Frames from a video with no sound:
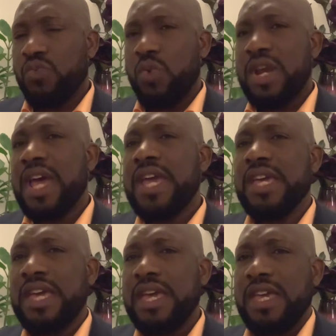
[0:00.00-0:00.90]
when I
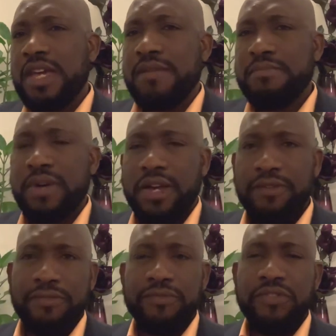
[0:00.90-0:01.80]
hear
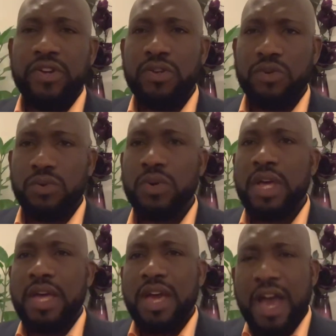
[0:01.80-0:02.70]
my fellow
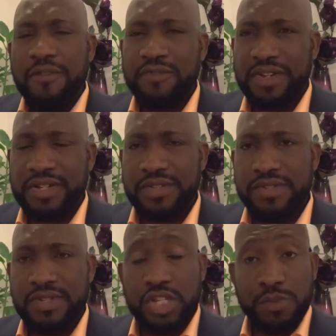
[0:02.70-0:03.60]

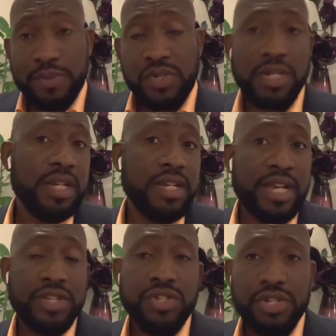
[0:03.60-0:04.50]
Africans, especially
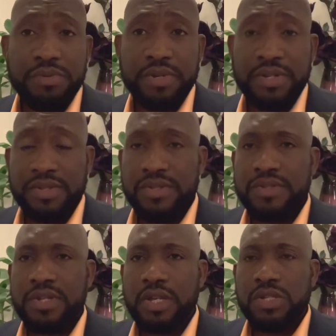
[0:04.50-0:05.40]

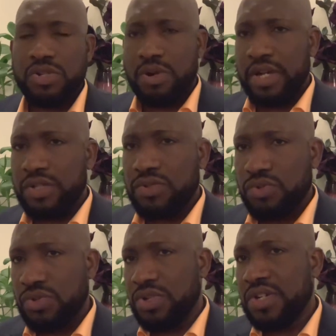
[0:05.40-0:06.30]
Nigerians, trying
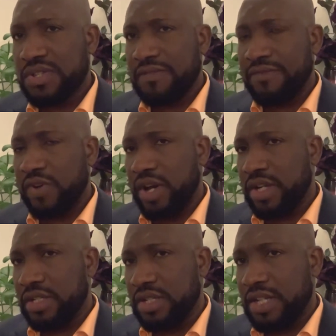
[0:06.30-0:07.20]
to
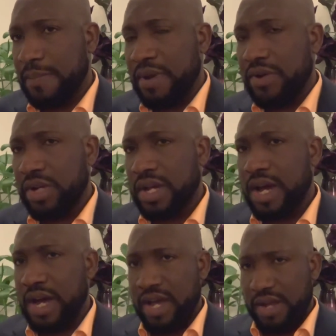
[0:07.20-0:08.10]
justify the Dabaric
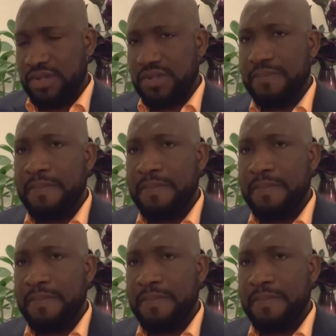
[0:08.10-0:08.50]
Act.